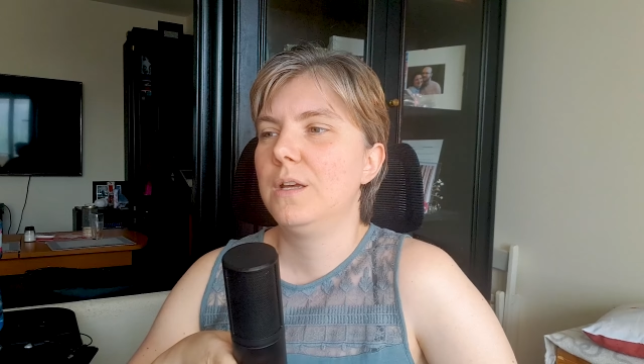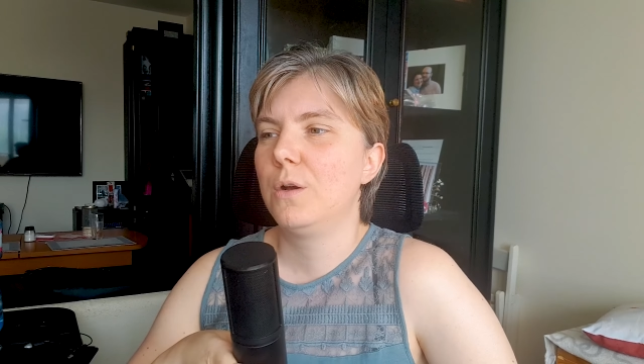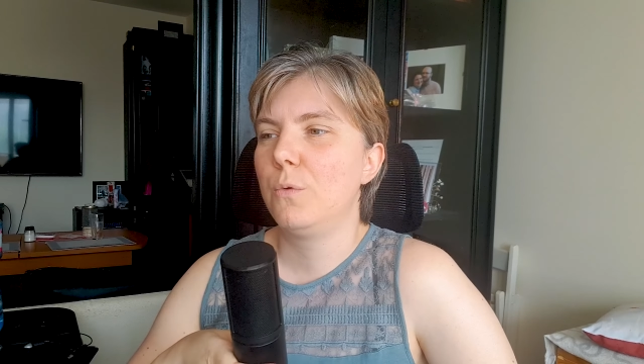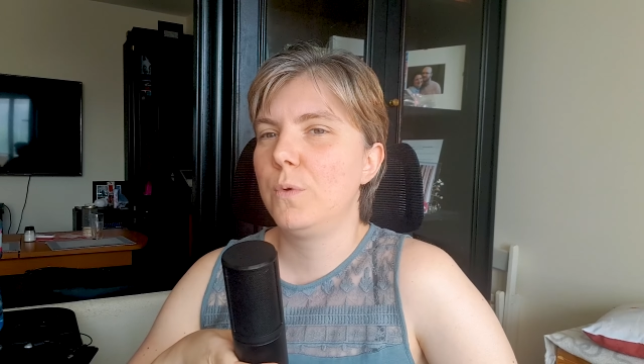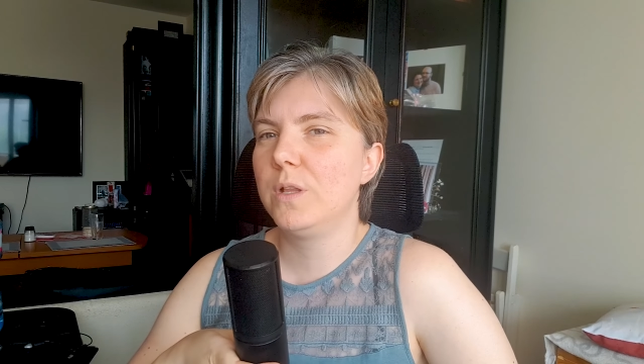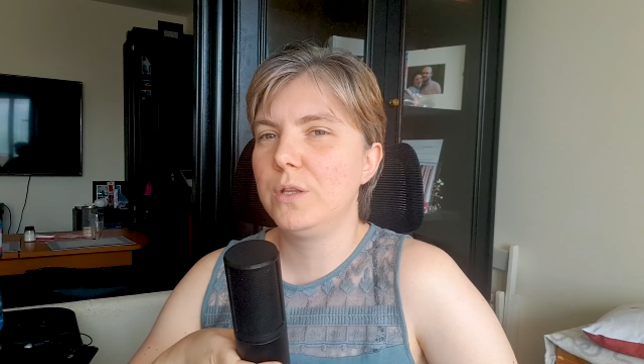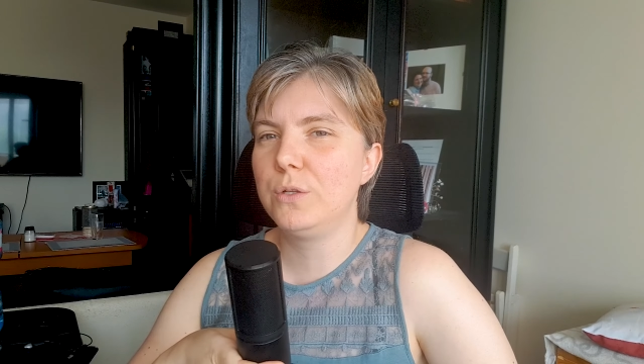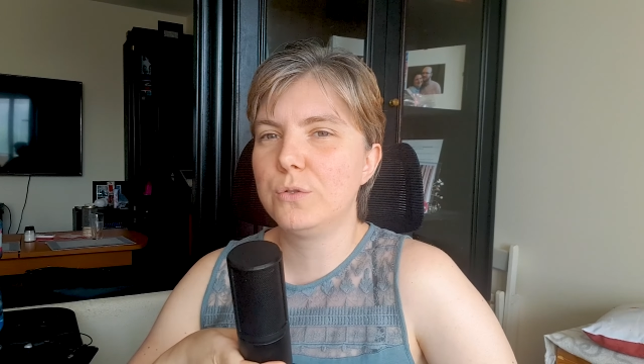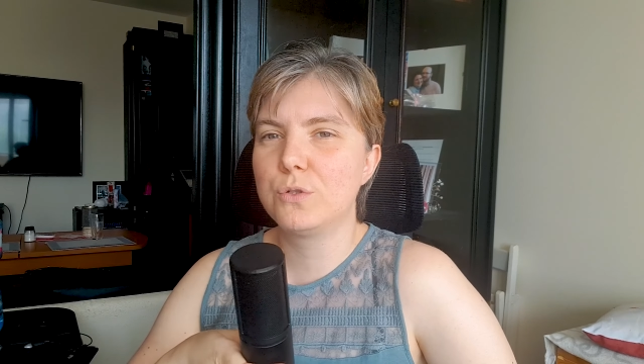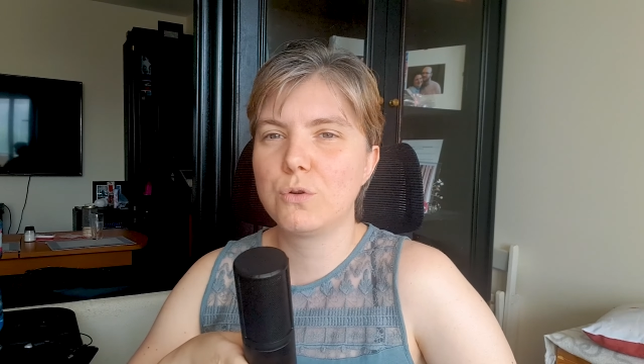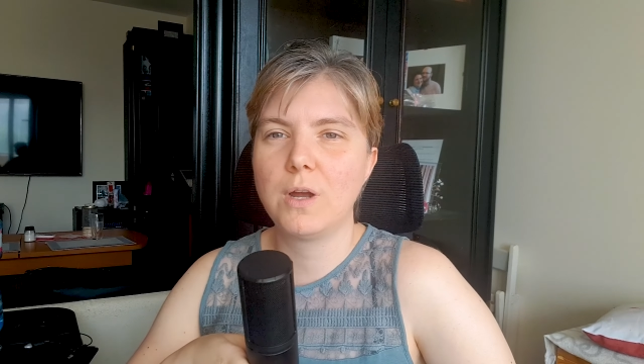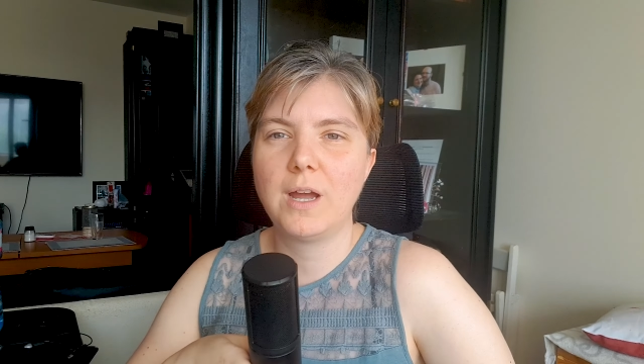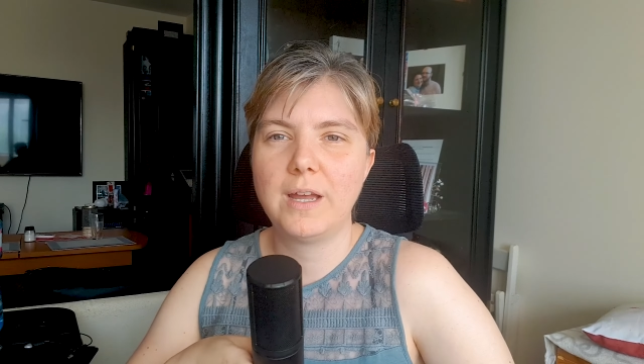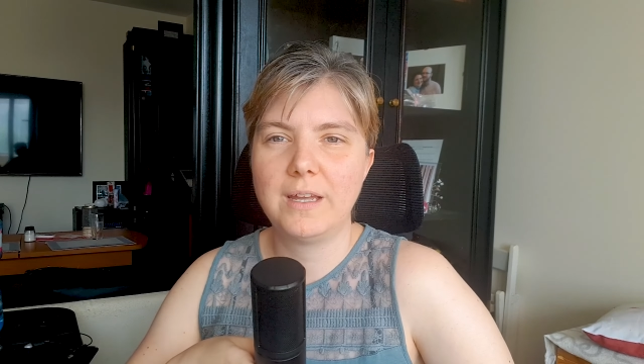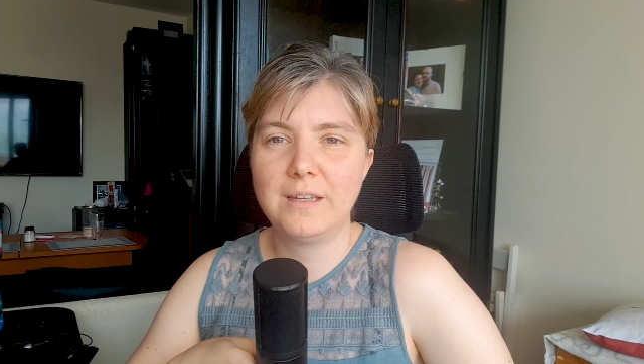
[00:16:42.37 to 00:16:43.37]
Will you
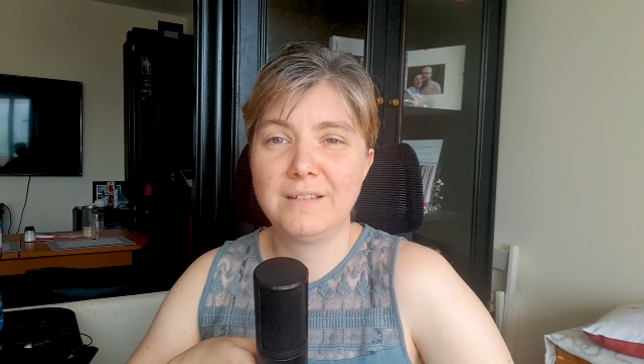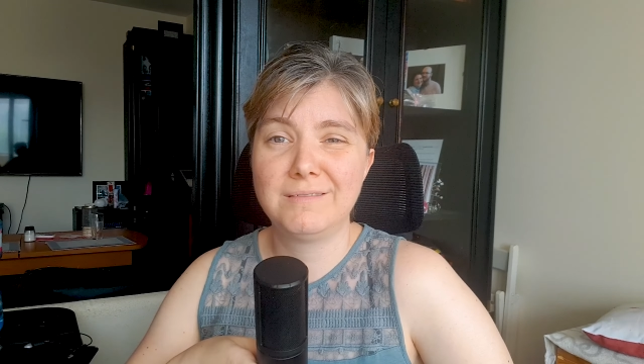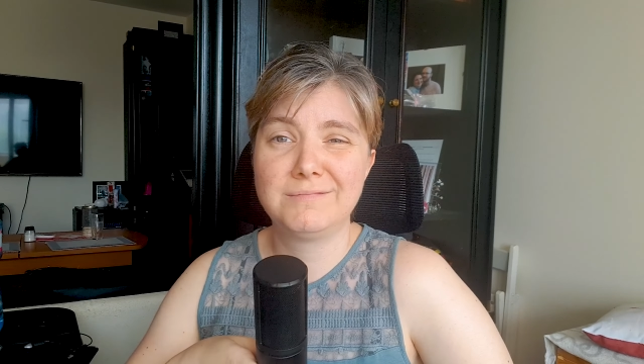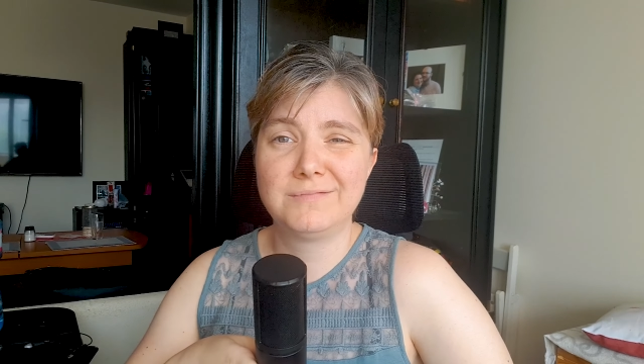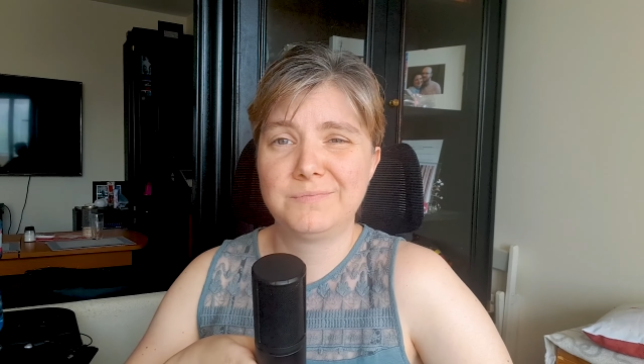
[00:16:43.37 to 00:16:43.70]
try